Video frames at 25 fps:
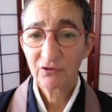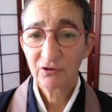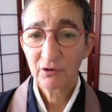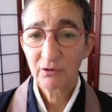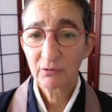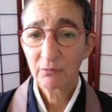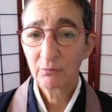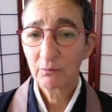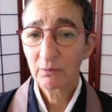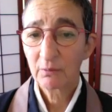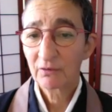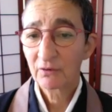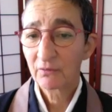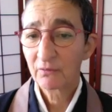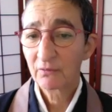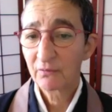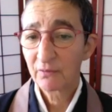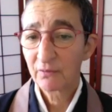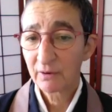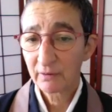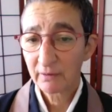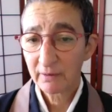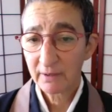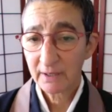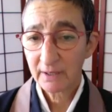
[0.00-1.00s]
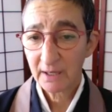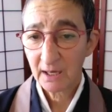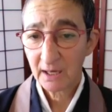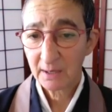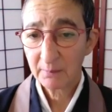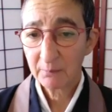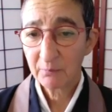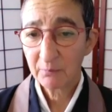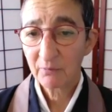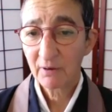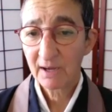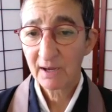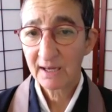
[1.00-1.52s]
My first teacher
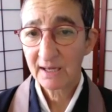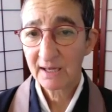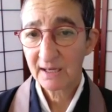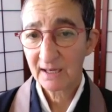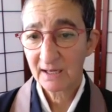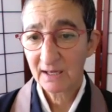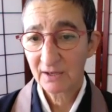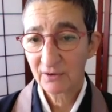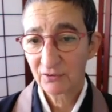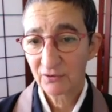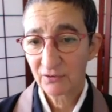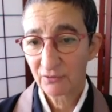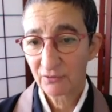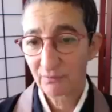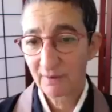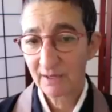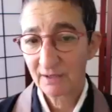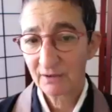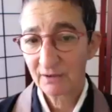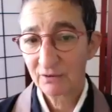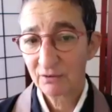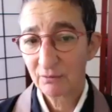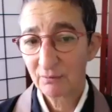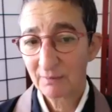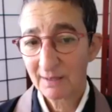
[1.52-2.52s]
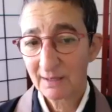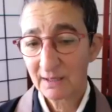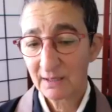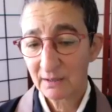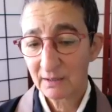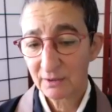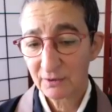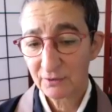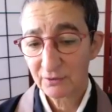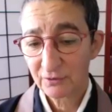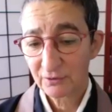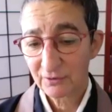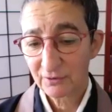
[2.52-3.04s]
was a very upright
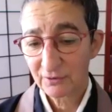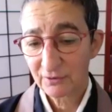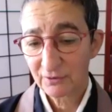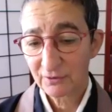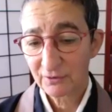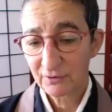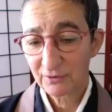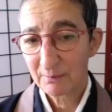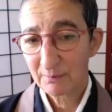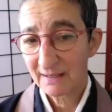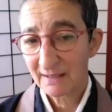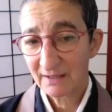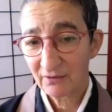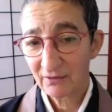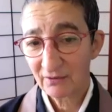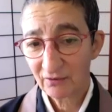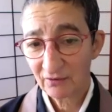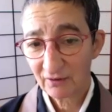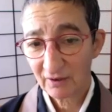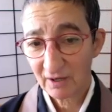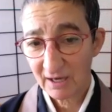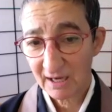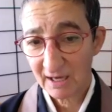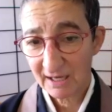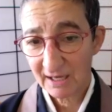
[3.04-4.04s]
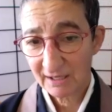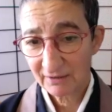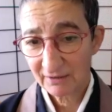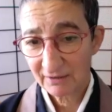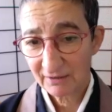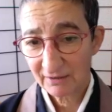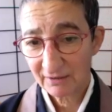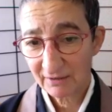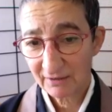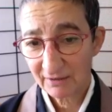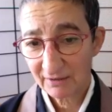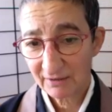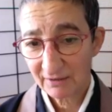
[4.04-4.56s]
and direct New Englander named
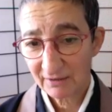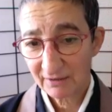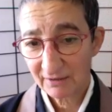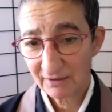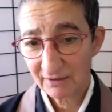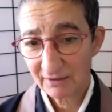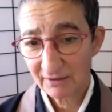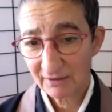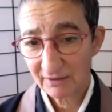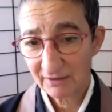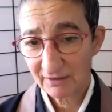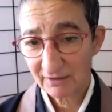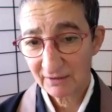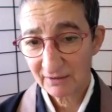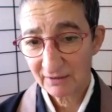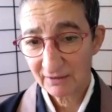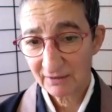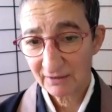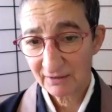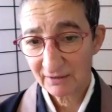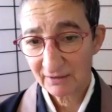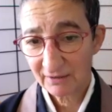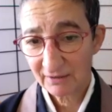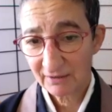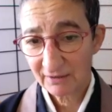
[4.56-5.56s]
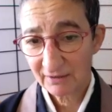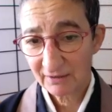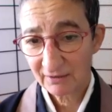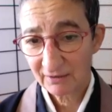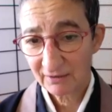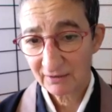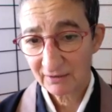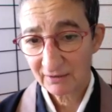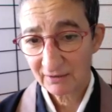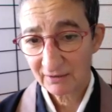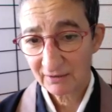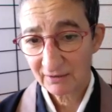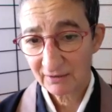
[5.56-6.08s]
Maylie Scott.
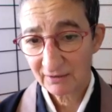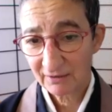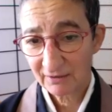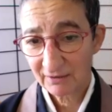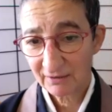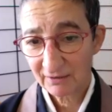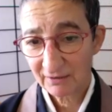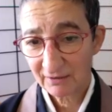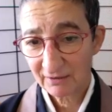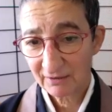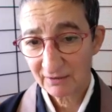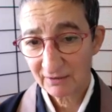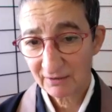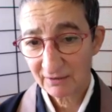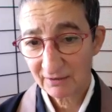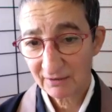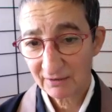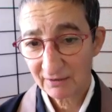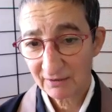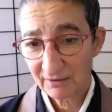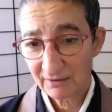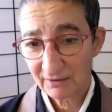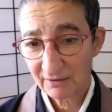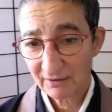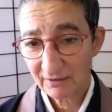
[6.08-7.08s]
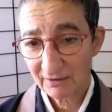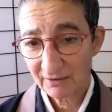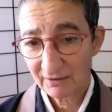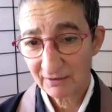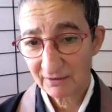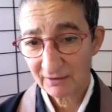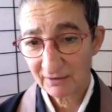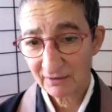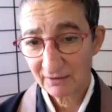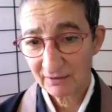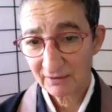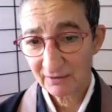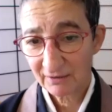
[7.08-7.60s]
I
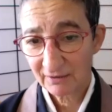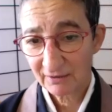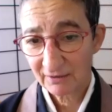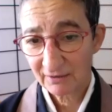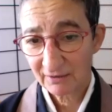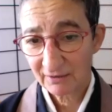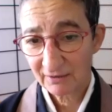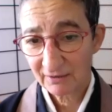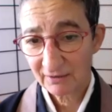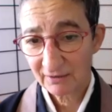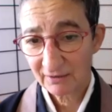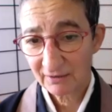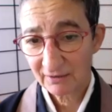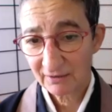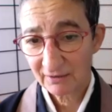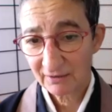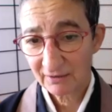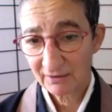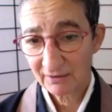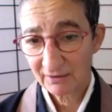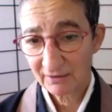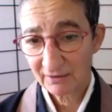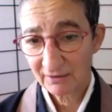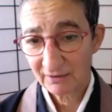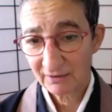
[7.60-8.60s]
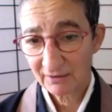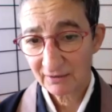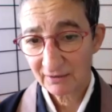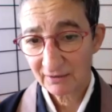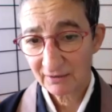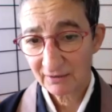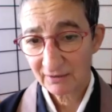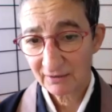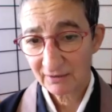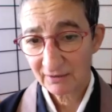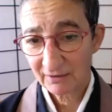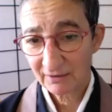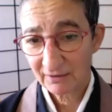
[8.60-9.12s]
went to her
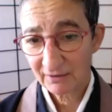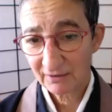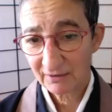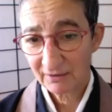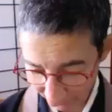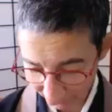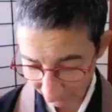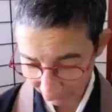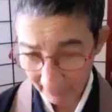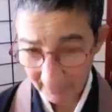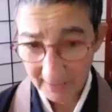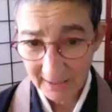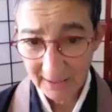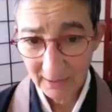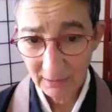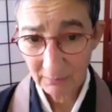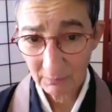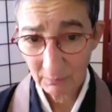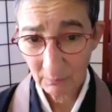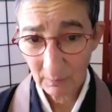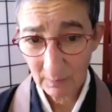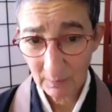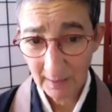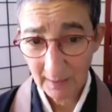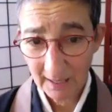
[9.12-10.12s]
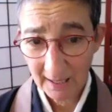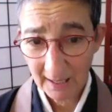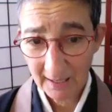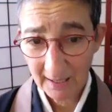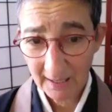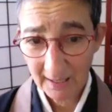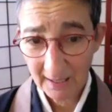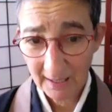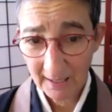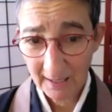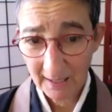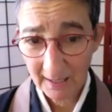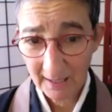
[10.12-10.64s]
very early in my practice
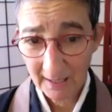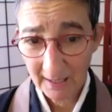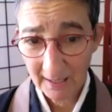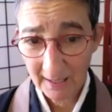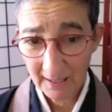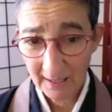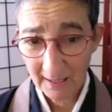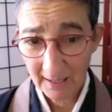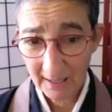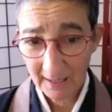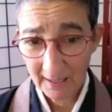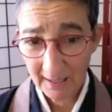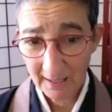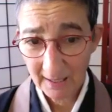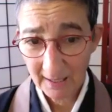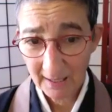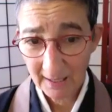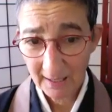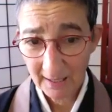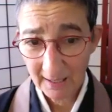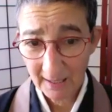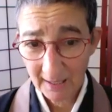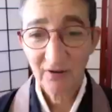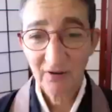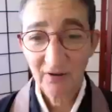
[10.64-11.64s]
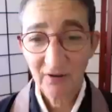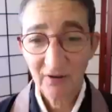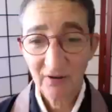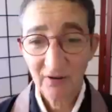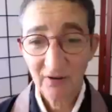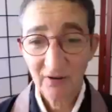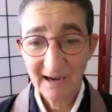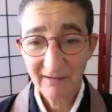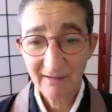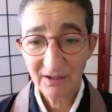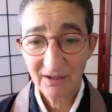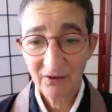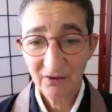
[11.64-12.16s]
life
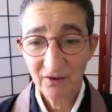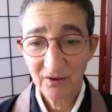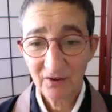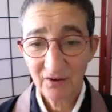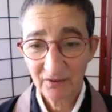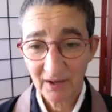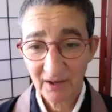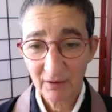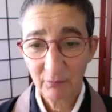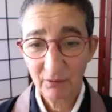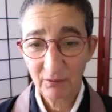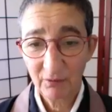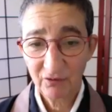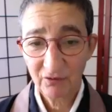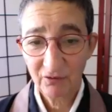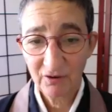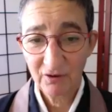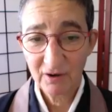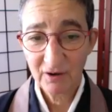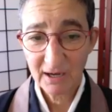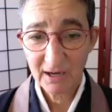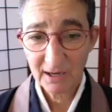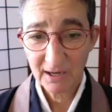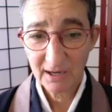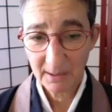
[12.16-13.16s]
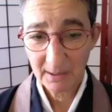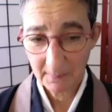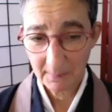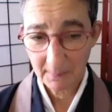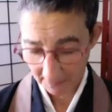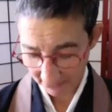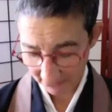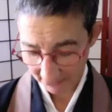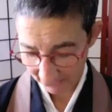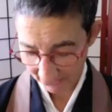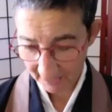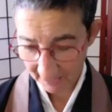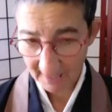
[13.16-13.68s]
and presented a dress I'd carried
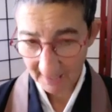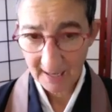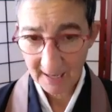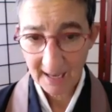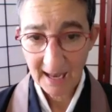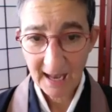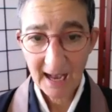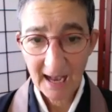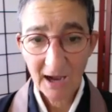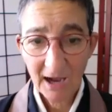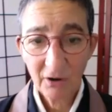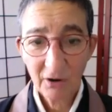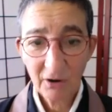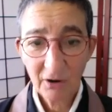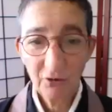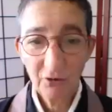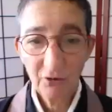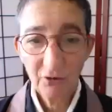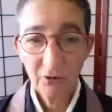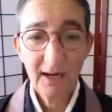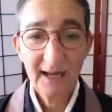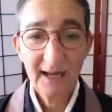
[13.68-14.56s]
since I was young.